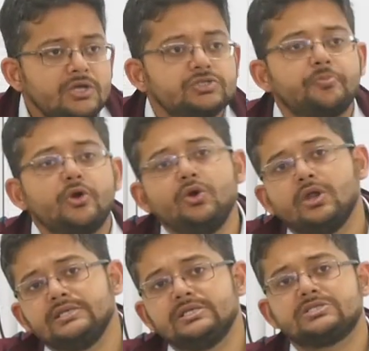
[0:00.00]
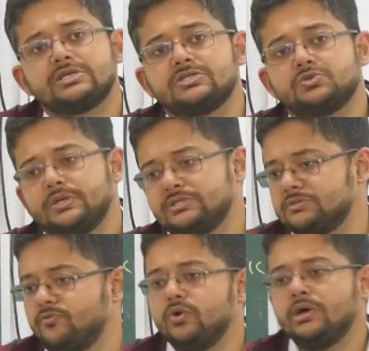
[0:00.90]
so proteolysis starts
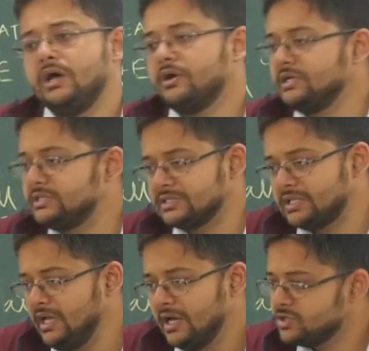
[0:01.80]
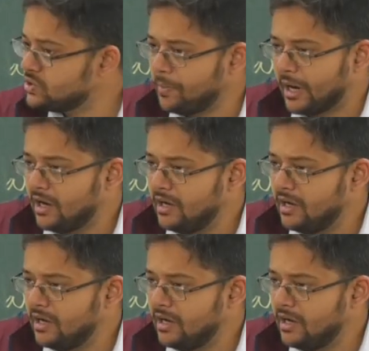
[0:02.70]
once food reaches the stomach,